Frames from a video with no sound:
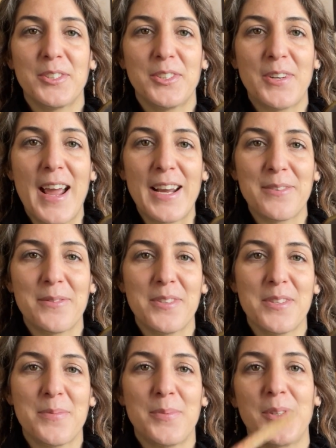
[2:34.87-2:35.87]
cracked
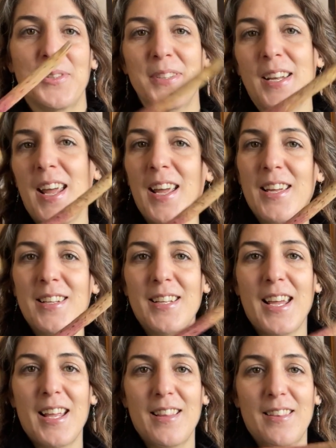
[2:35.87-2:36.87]
wooden spoon and
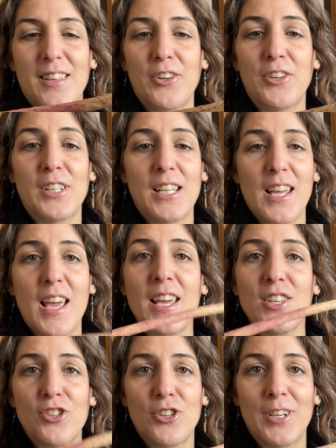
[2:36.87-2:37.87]
literally a
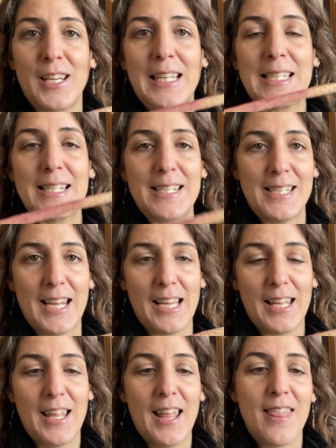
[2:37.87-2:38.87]
stirring
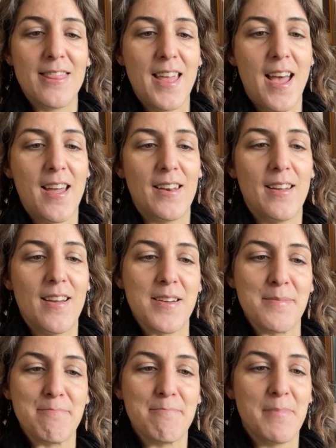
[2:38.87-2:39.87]
stick that
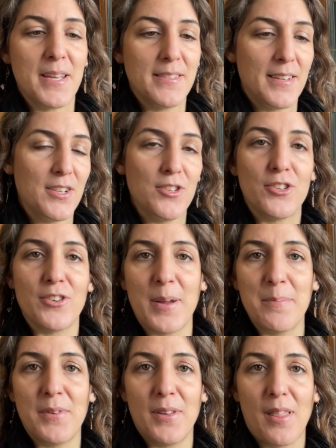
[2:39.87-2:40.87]
my son
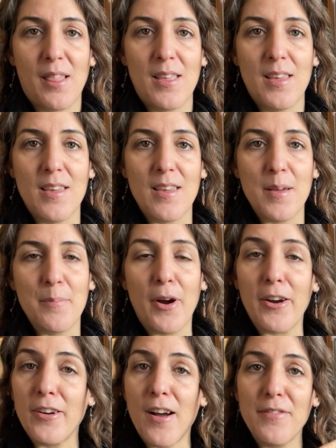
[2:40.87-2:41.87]
scraped the
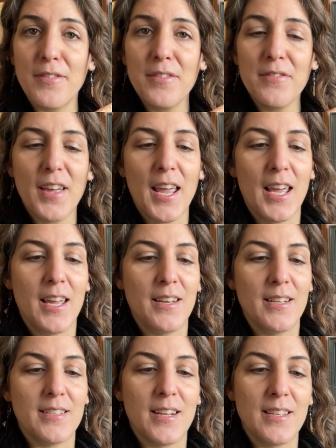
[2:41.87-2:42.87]
bark off of, and
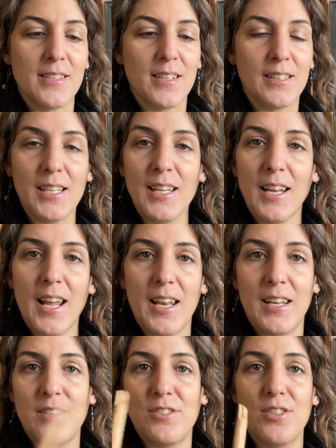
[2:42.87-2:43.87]
it's nice and clean,
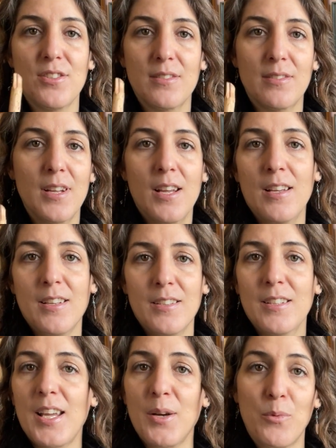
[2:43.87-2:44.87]
and
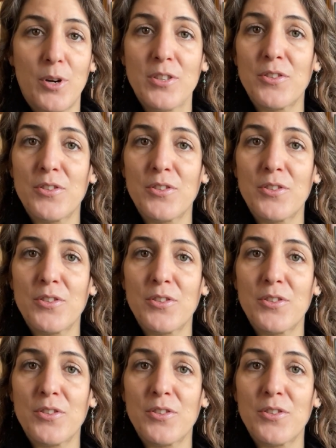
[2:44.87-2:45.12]
it works